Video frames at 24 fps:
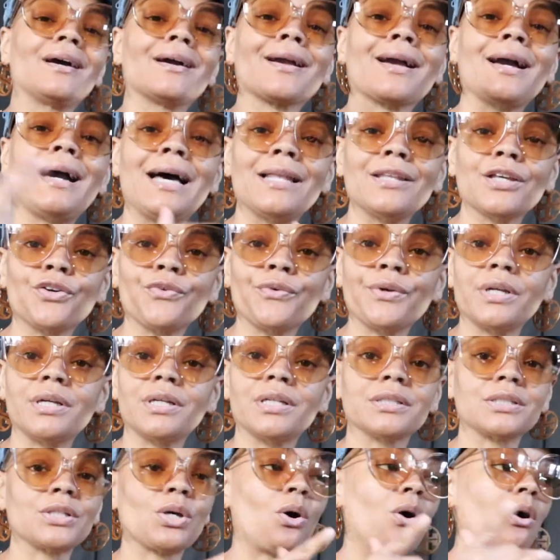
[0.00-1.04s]
collard
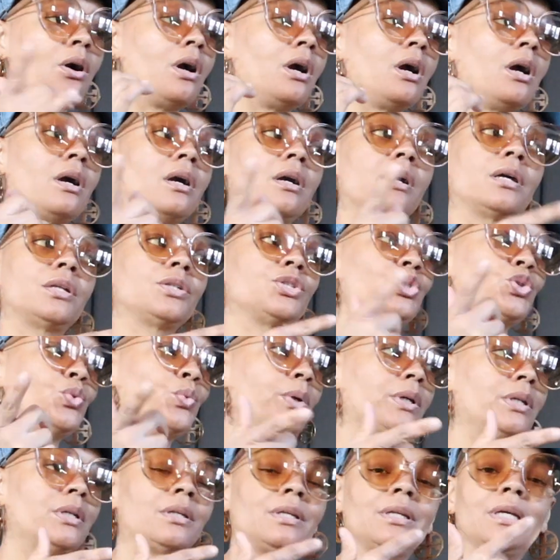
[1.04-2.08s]
greens are
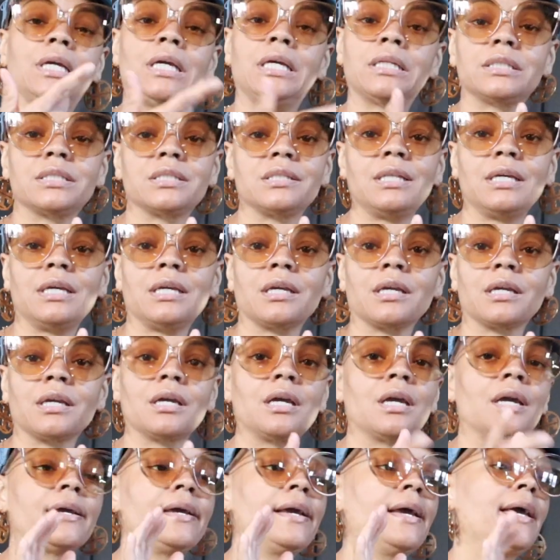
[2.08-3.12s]
doing its thing,
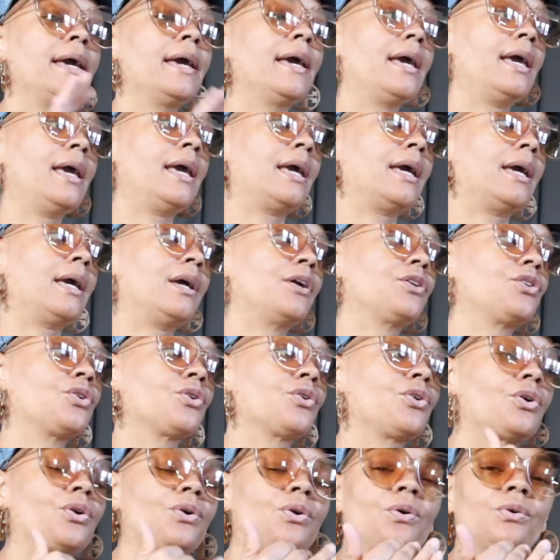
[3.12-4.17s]
and your
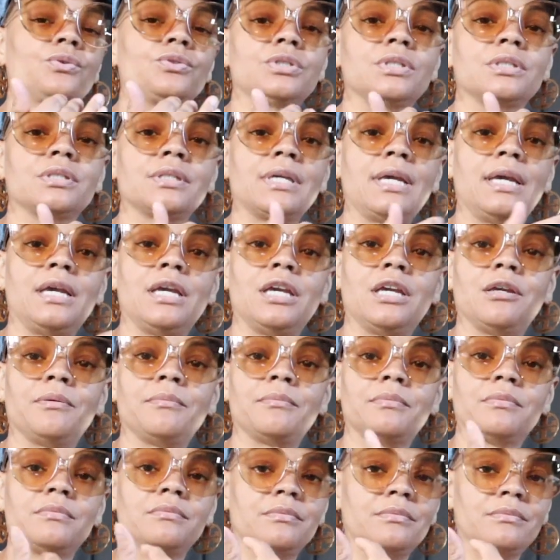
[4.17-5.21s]
girl just came.
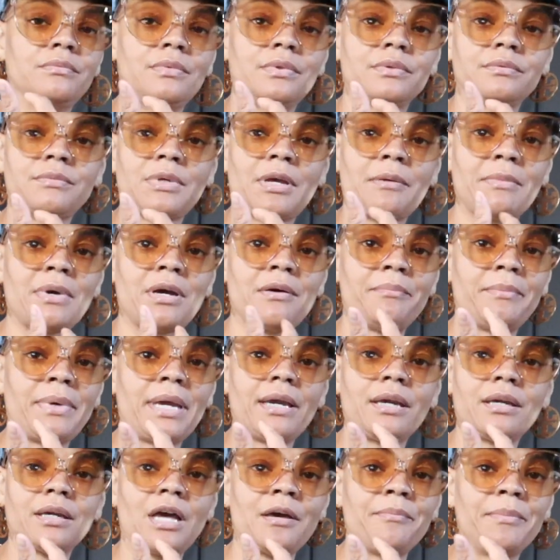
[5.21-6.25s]
I'm
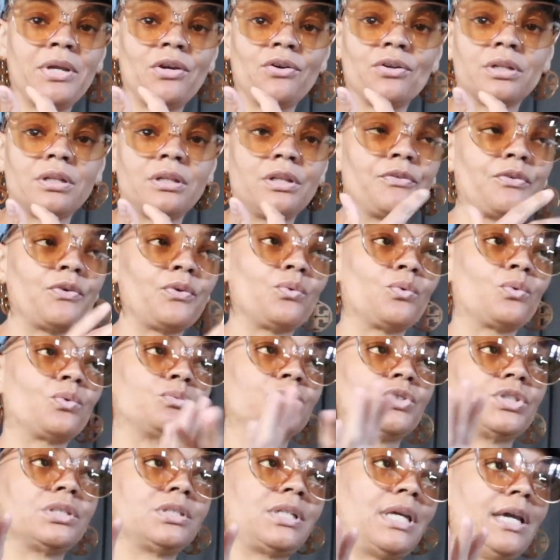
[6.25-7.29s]
back. I'm here in the living room,
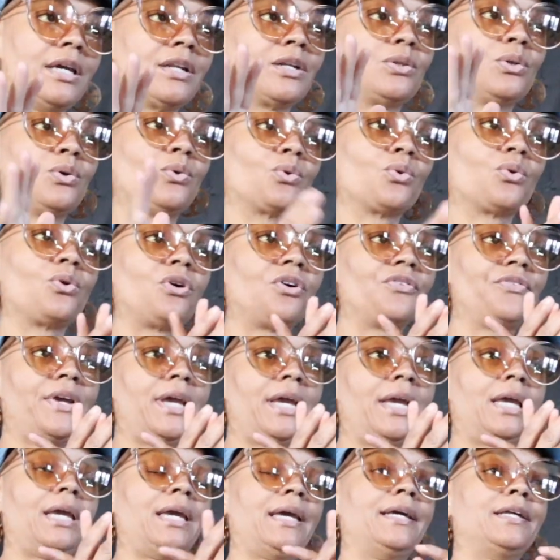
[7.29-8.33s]
just taking a load off,
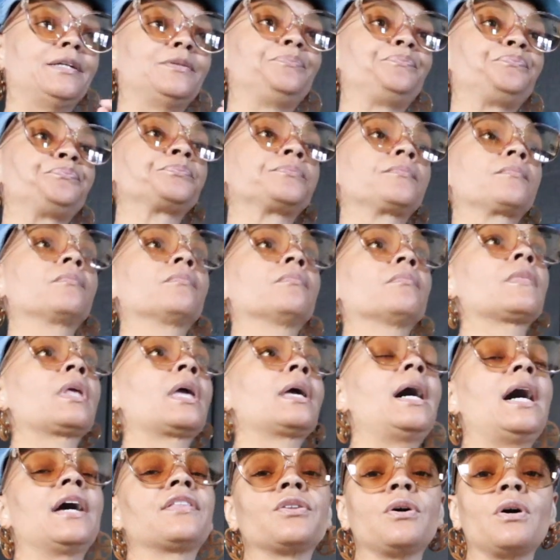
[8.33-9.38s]
and
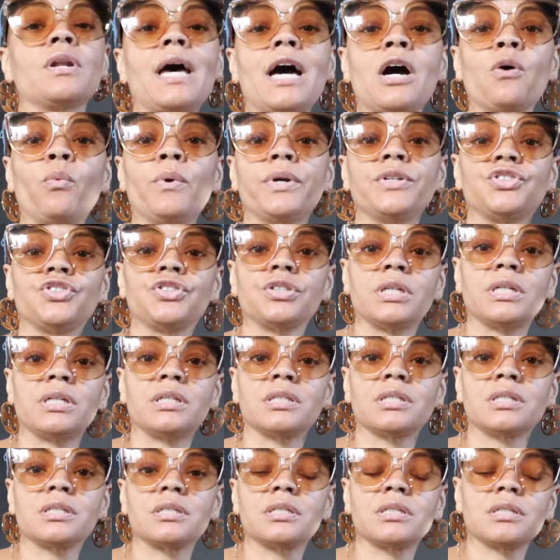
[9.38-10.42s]
I thought I would
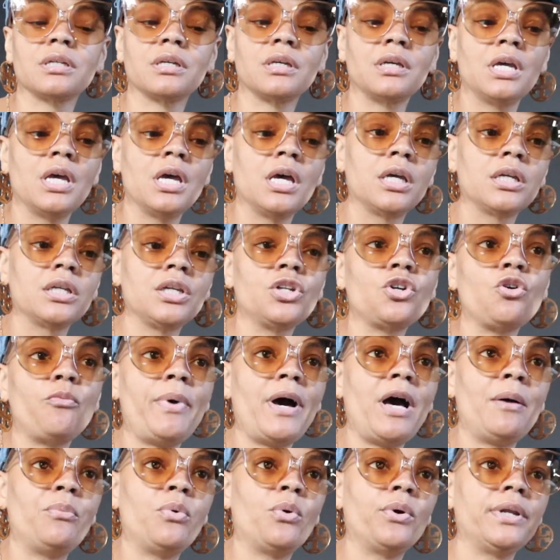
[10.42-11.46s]
just, you know,
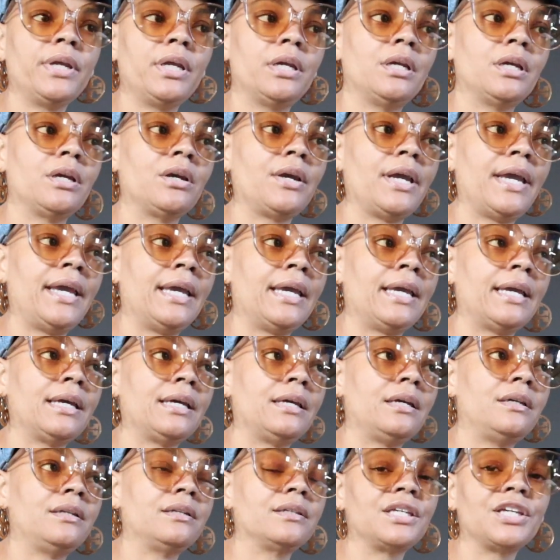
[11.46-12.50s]
pop on here
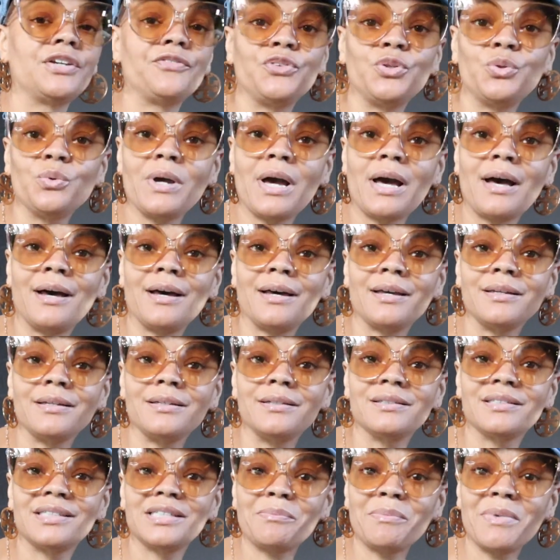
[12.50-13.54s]
and give you
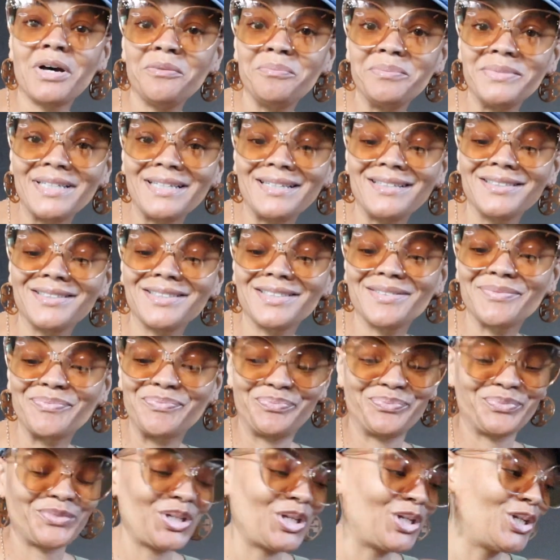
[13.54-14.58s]
guys some updates,
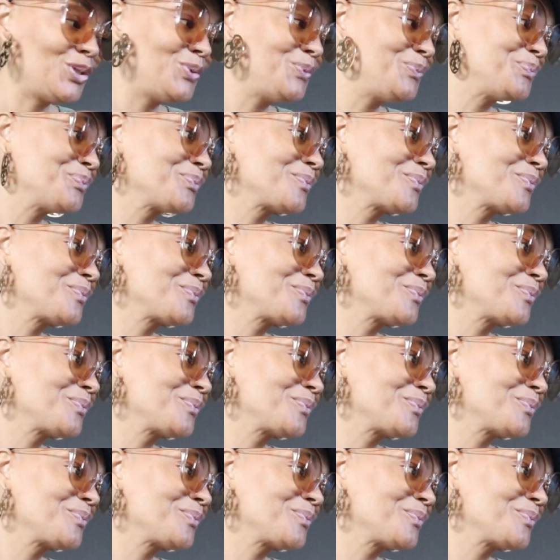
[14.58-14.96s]
you know.